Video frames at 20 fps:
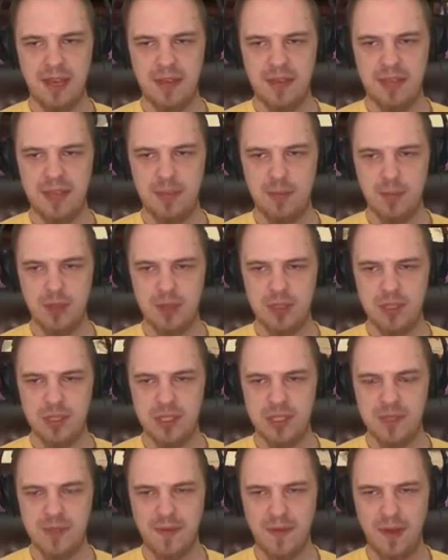How did they push
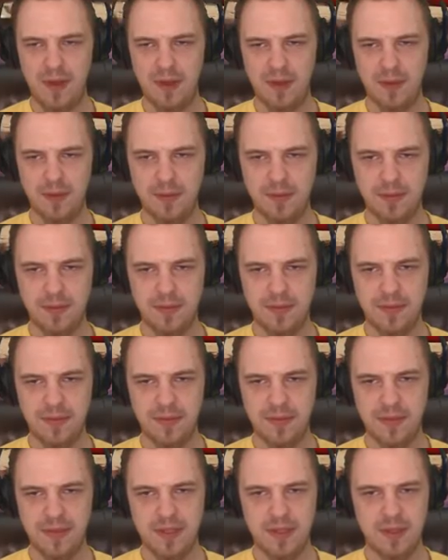this far?
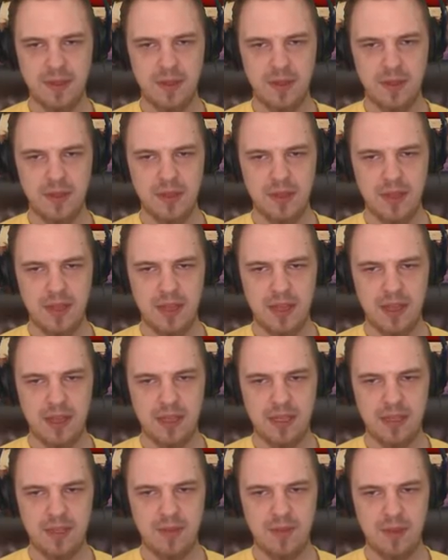
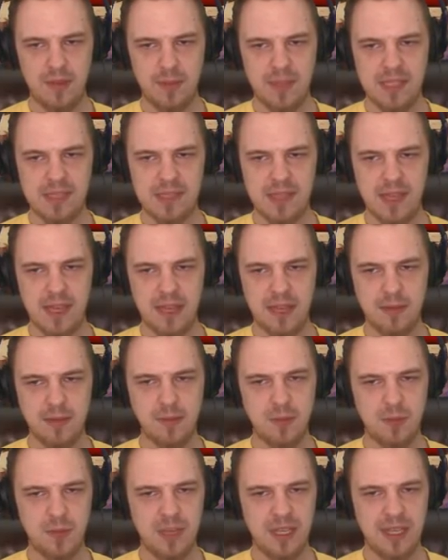I need to flip this lane.
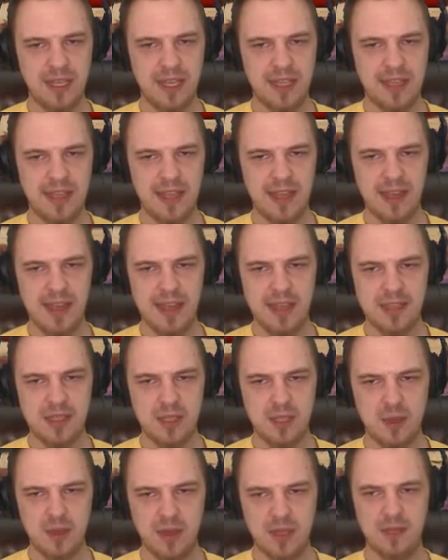We need to get that
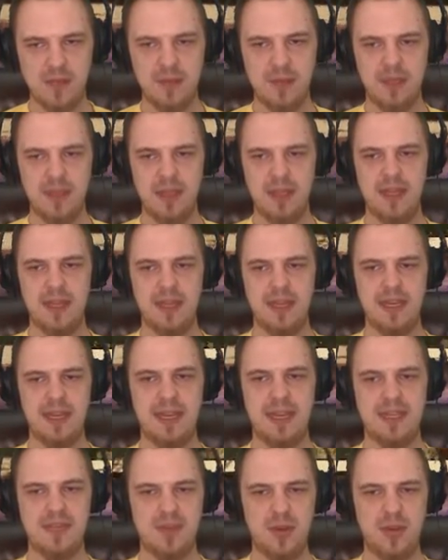last turret.
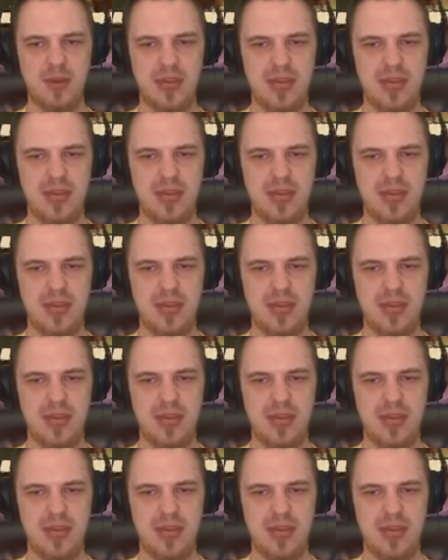That's